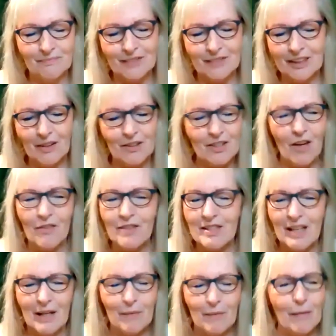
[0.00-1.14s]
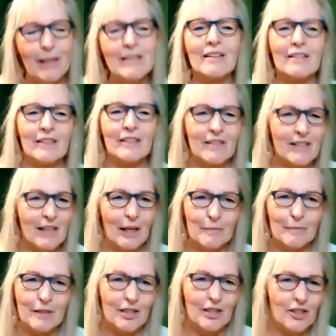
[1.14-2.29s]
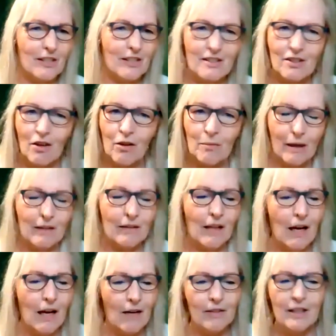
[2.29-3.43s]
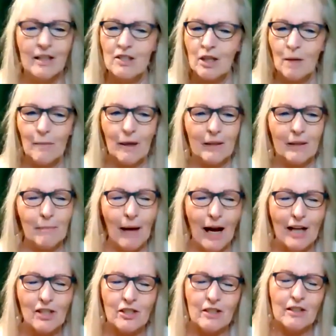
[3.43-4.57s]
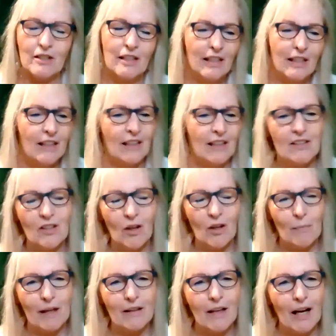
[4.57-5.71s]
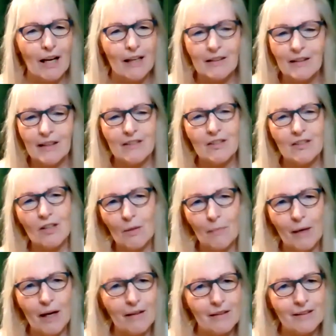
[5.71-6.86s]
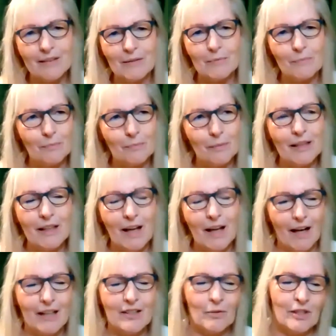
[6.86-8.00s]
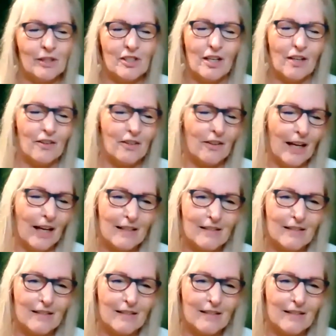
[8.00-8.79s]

it's all the same, basically the same teachings. It's all about love, it's all about compassion, it's all about light, and it's all about being kind to each other.